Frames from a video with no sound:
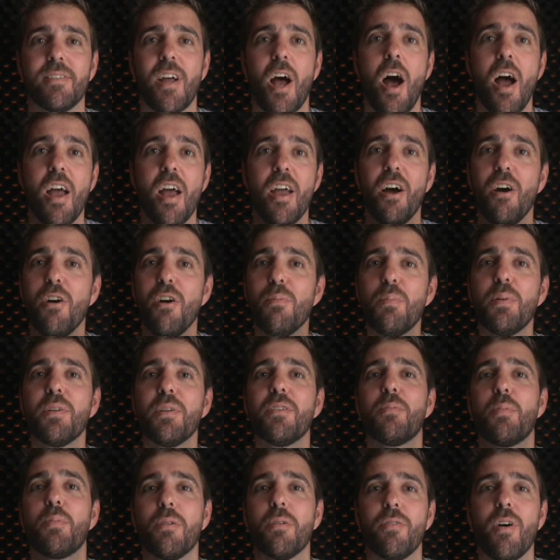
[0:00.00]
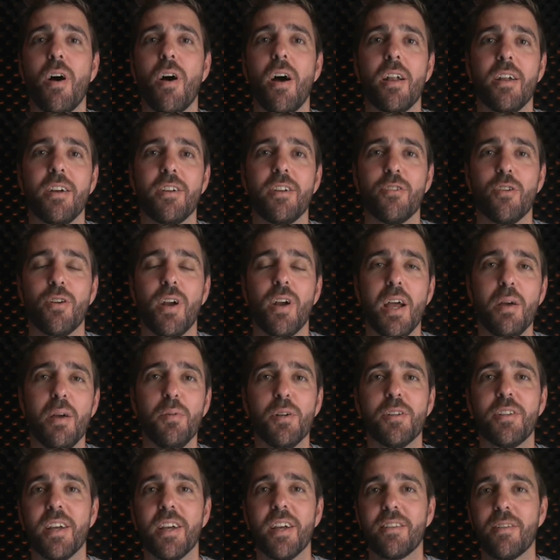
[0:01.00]
I hope as a provider you're able
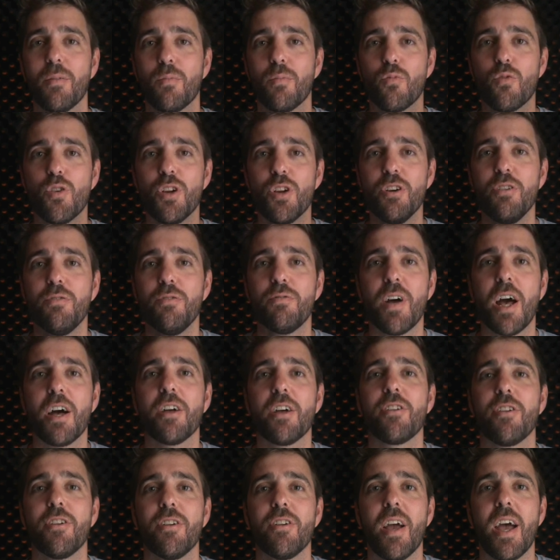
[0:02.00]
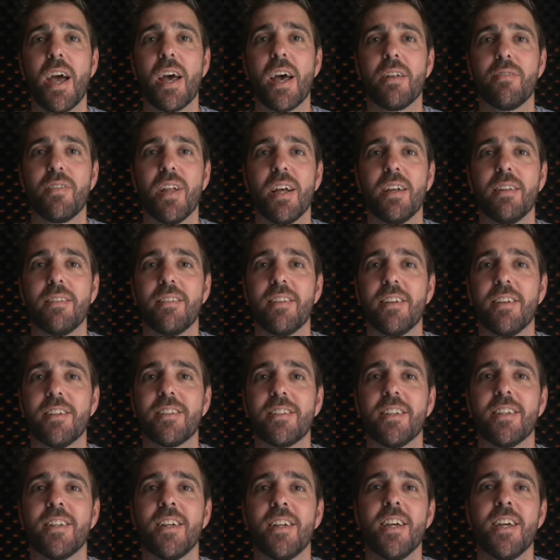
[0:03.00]
to take some real value out of that
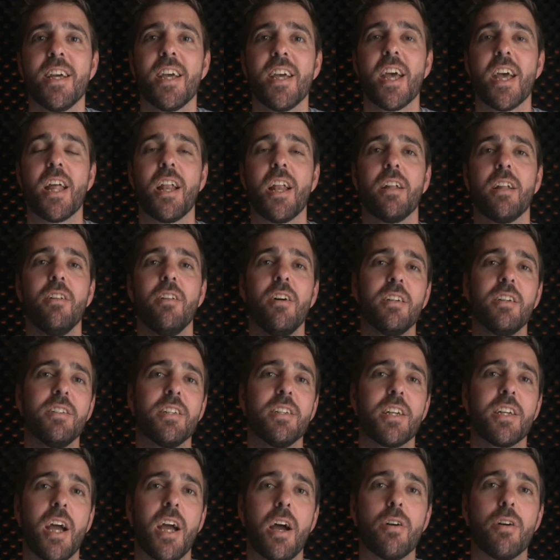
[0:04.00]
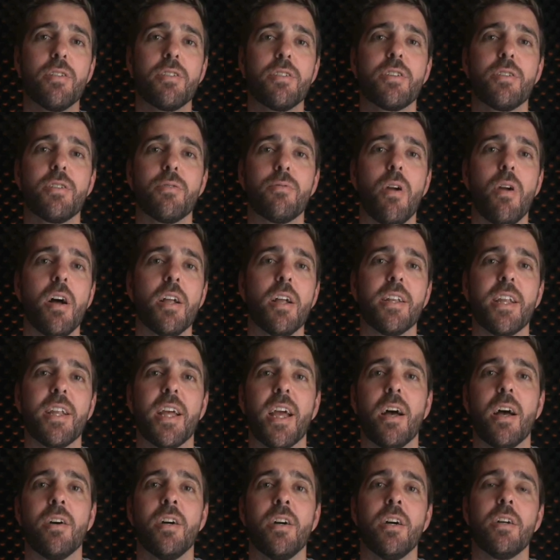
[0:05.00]
session, and I'd like to encourage you right
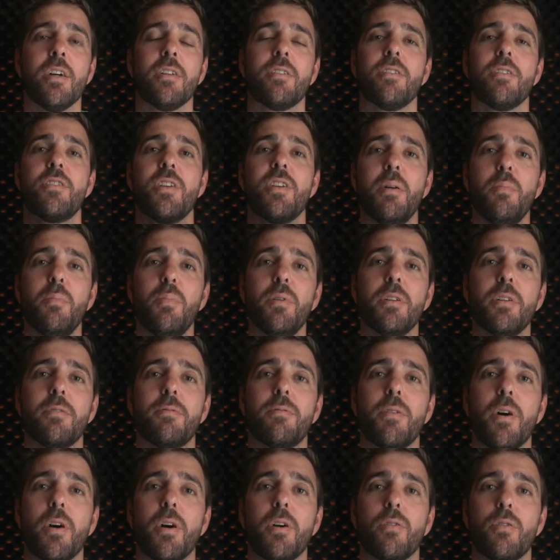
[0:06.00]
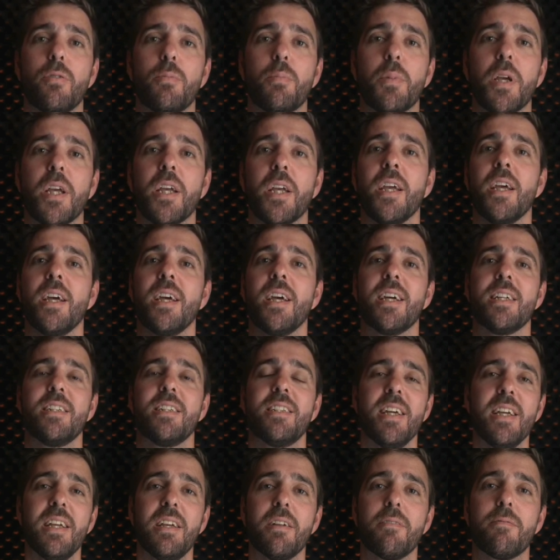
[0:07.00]
now to jump on the phone with me and
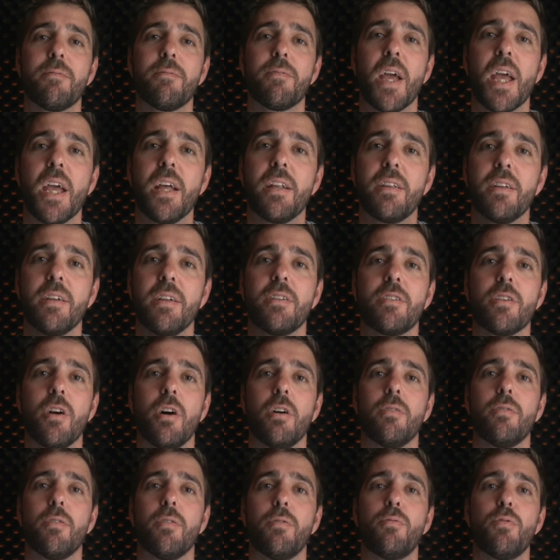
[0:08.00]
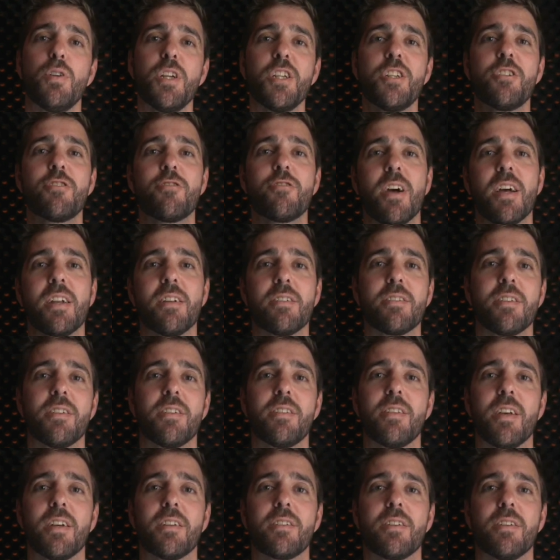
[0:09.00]
take advantage of a free strategy
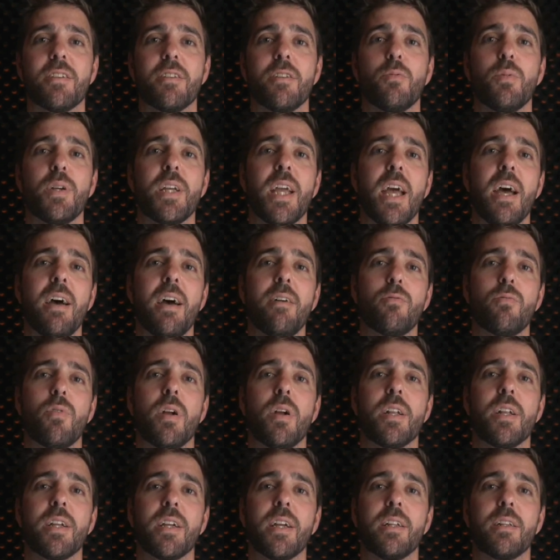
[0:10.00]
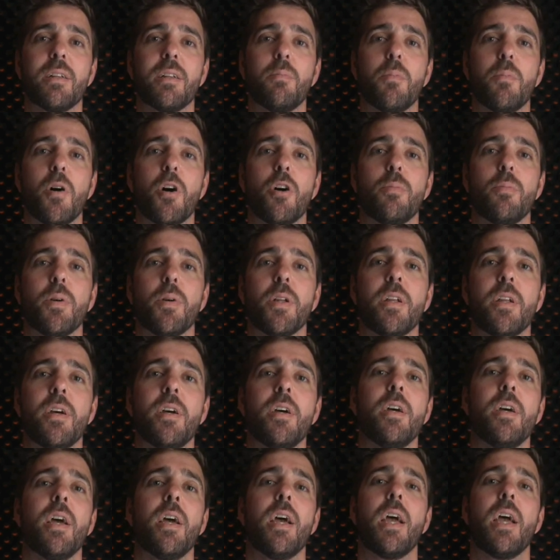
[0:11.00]
session that we have running at the moment.
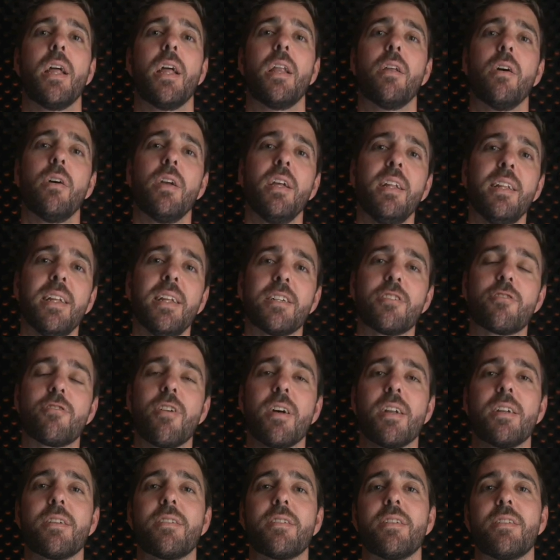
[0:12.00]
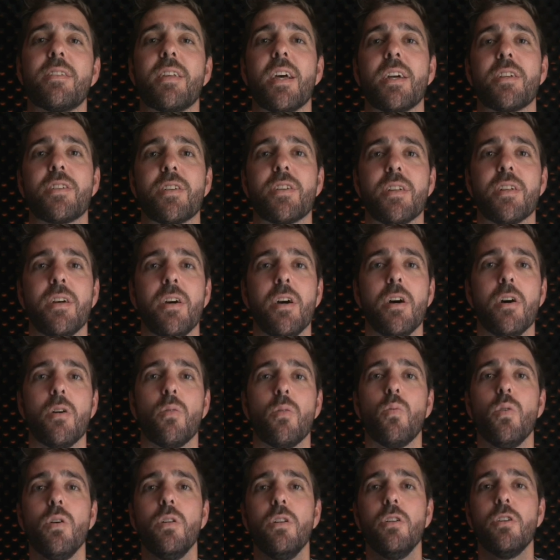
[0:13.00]
And in that strategy session,
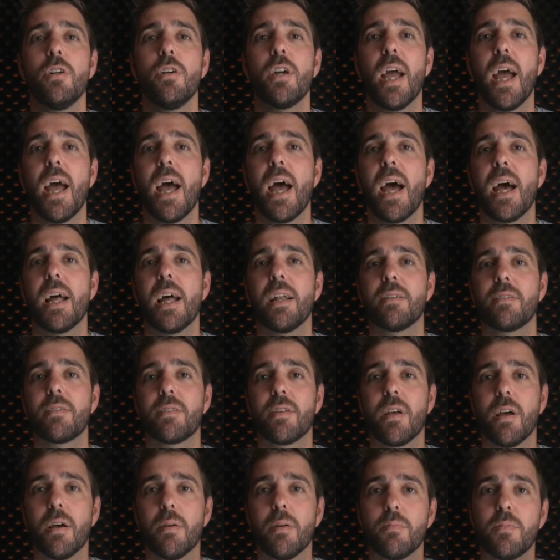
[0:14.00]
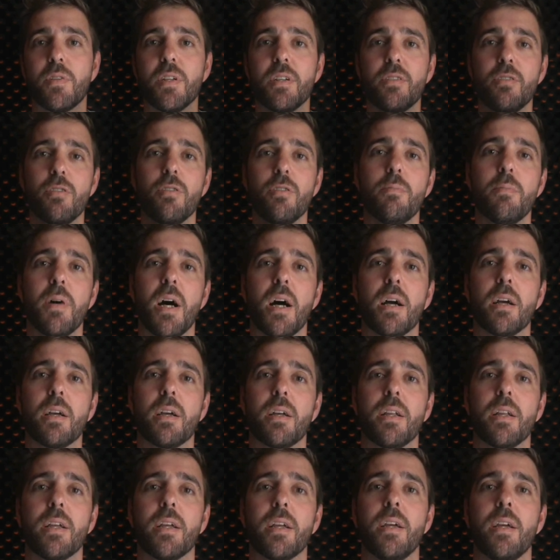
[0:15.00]
we'll look at some digital
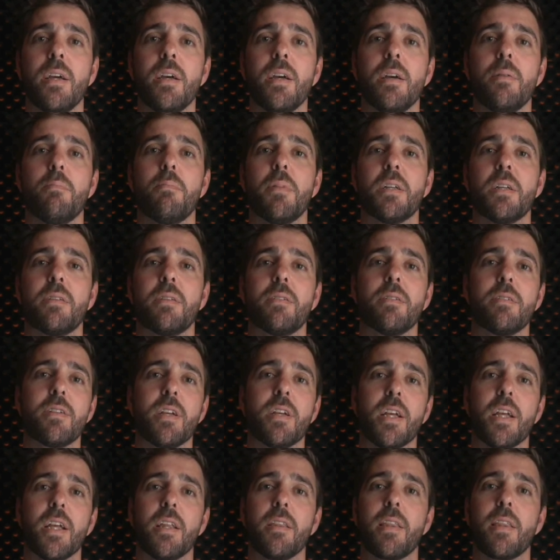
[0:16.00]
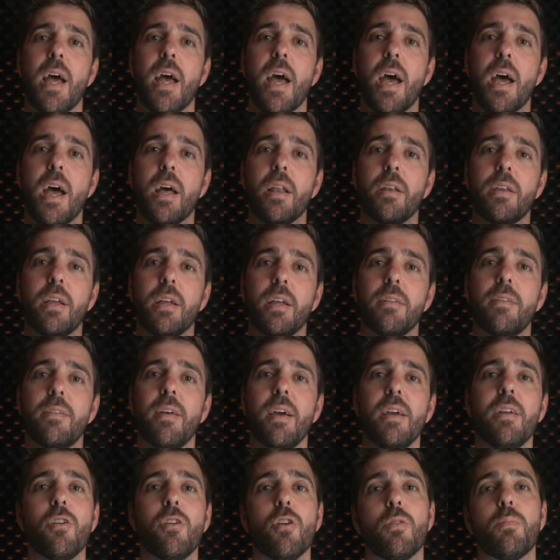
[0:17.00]
marketing messaging that can
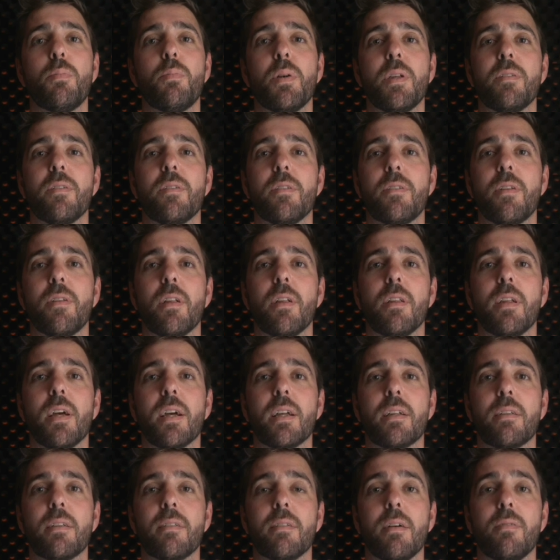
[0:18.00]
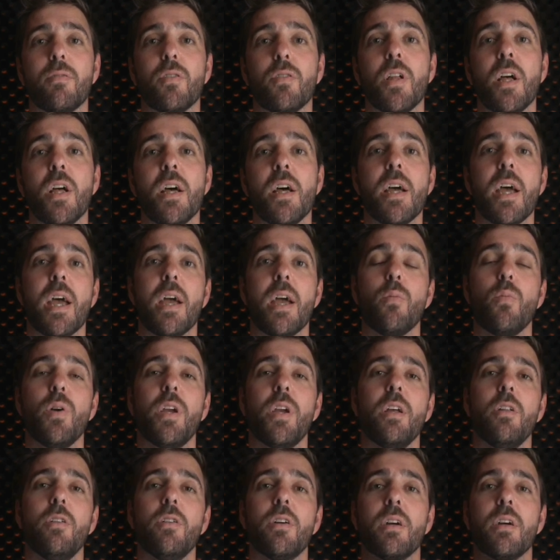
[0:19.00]
take your business to the next level, and we
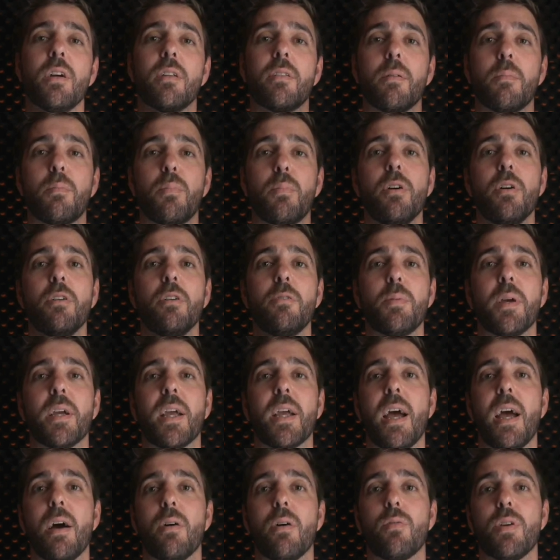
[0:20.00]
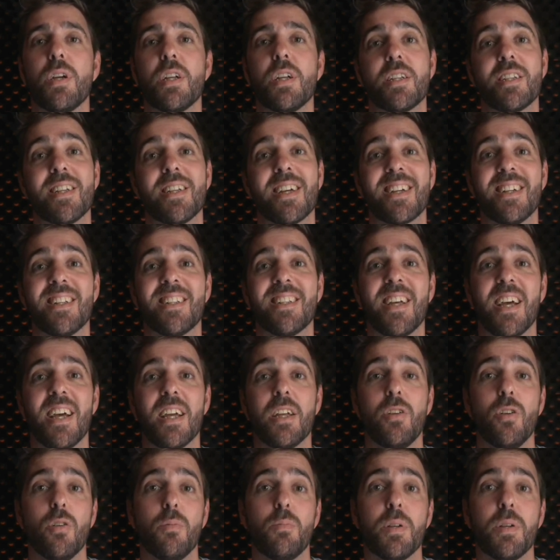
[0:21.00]
can look at some prospect outreach that can
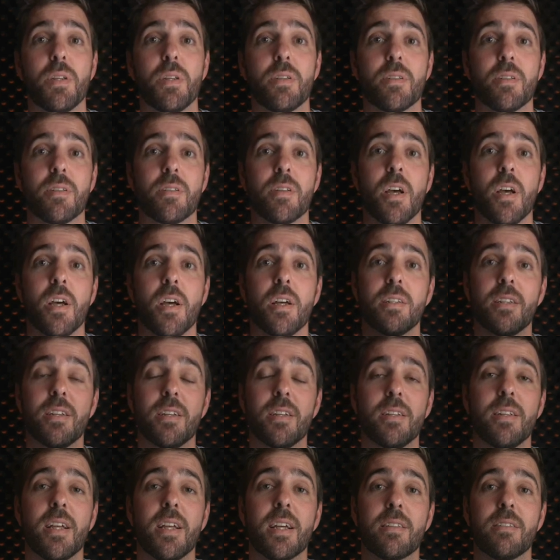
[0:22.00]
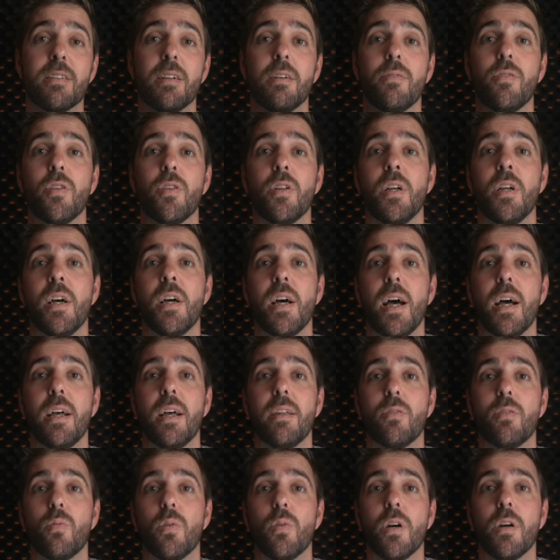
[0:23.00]
take your business to the next level
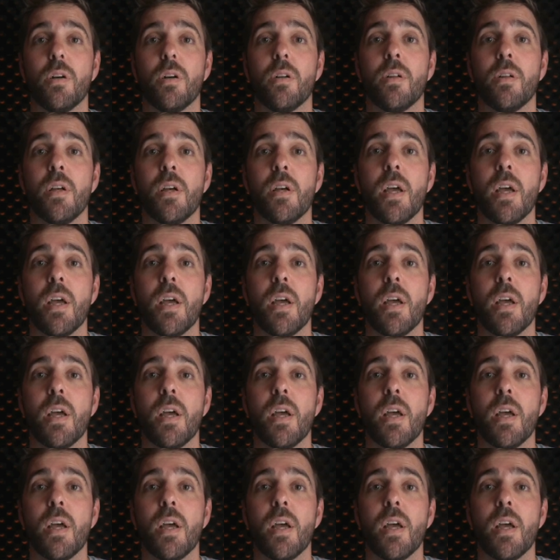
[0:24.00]
as well well.